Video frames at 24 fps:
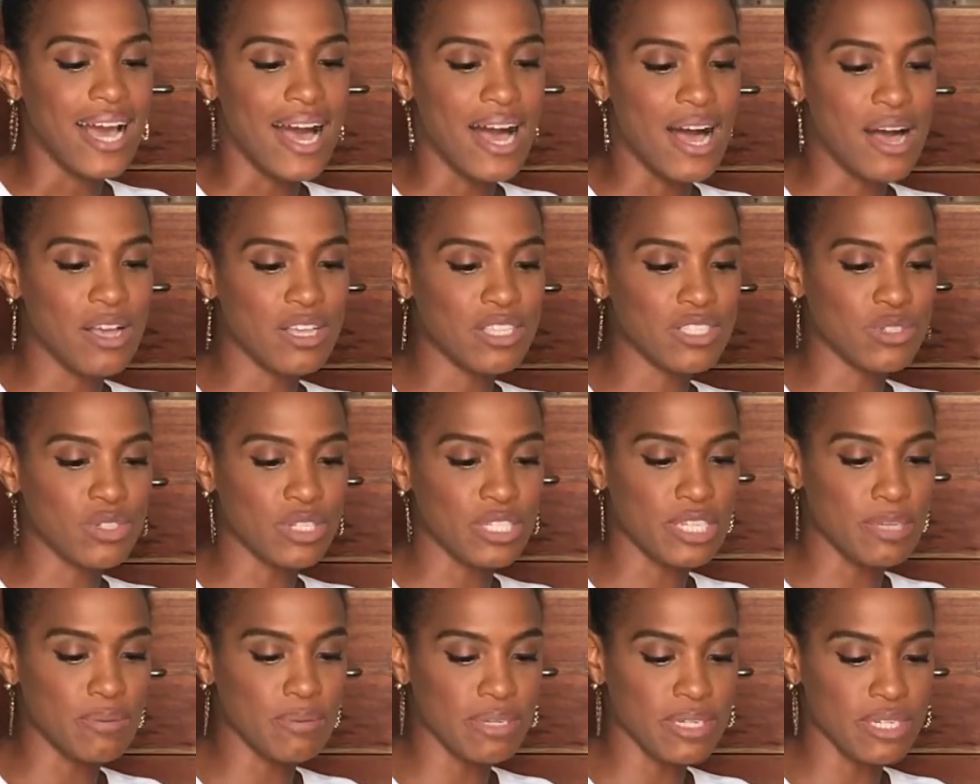It's a
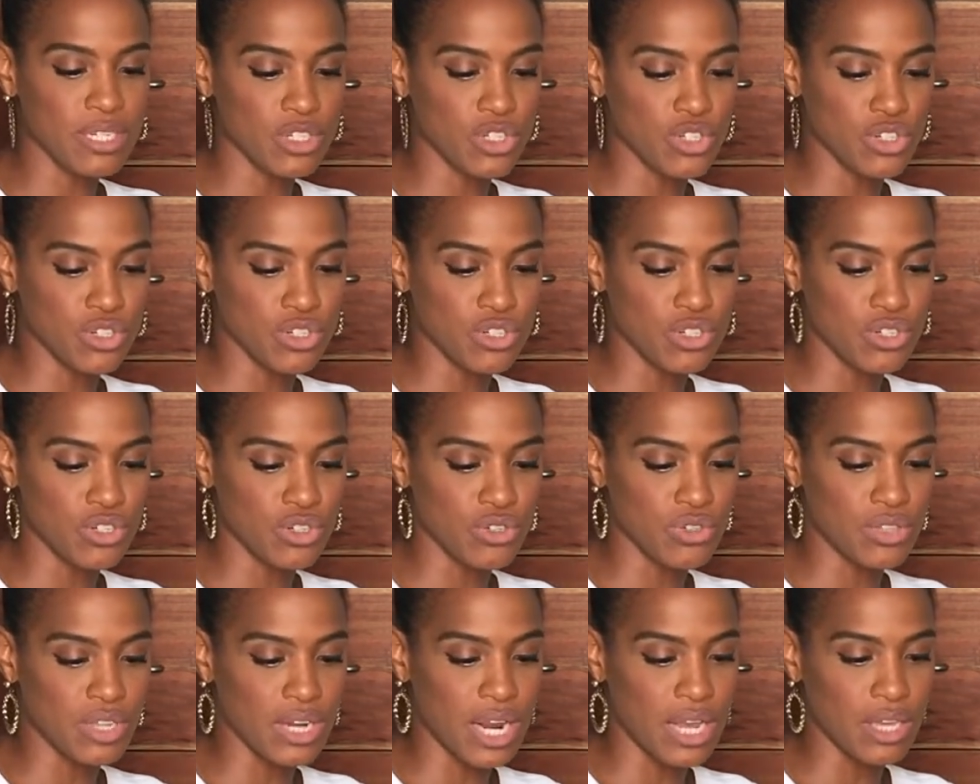deep
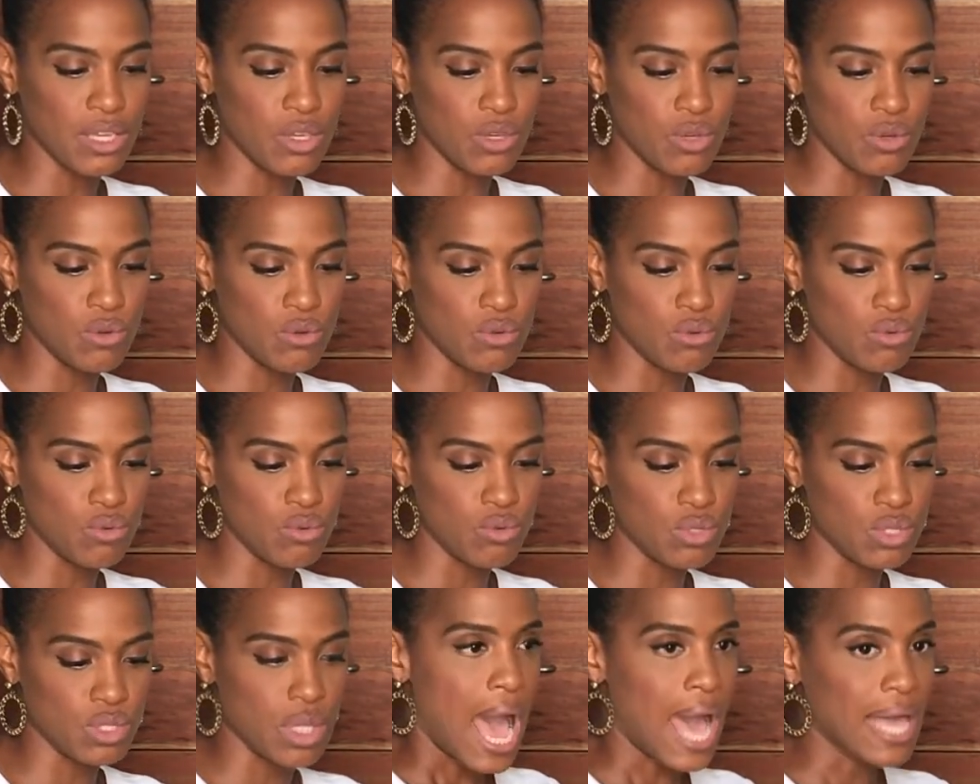conditioner that I
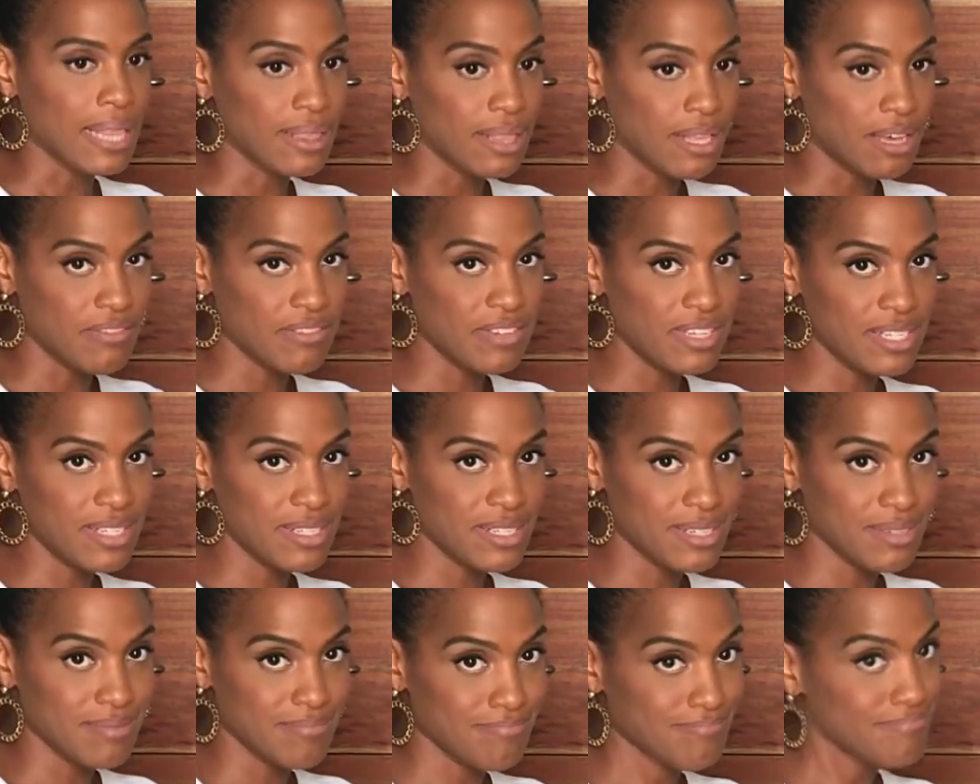use. I love
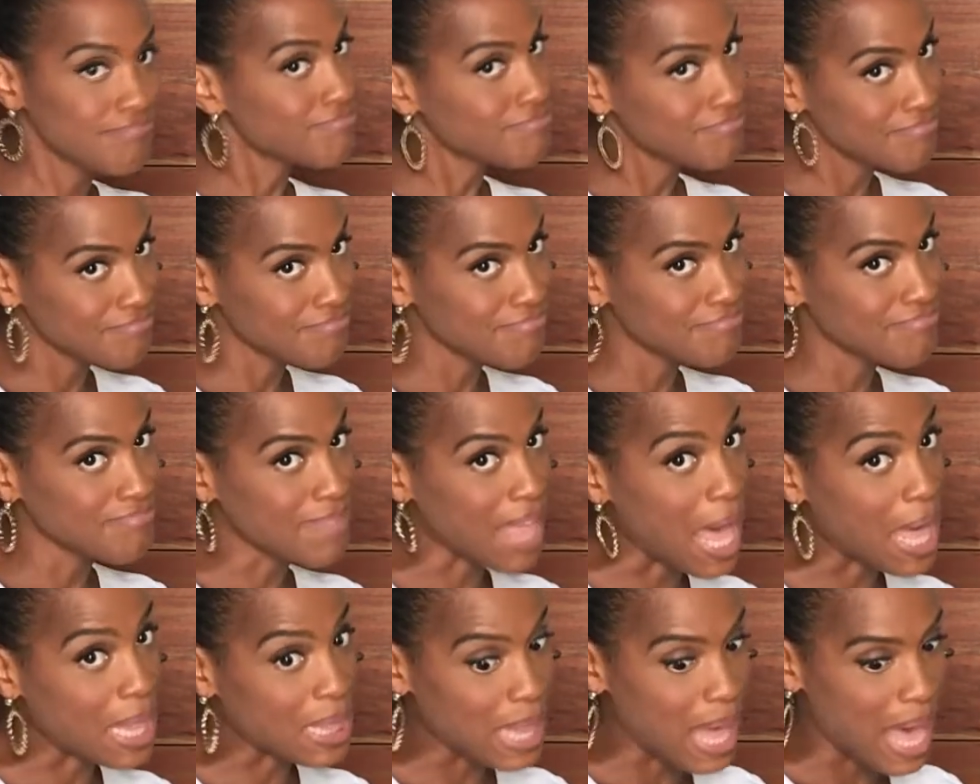it
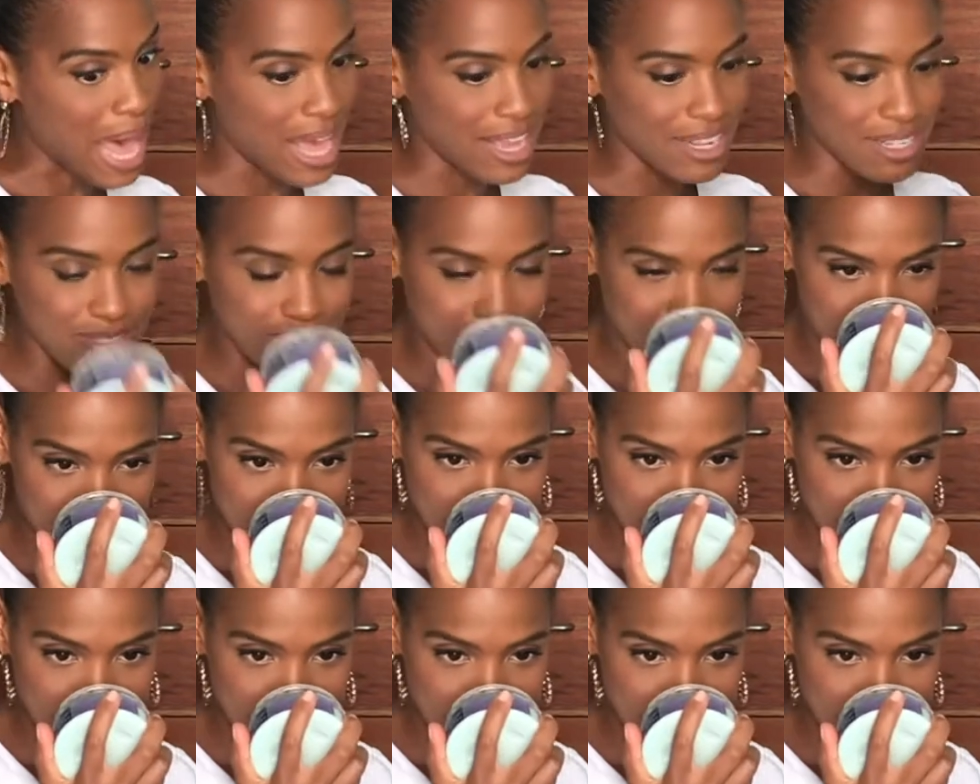a lot.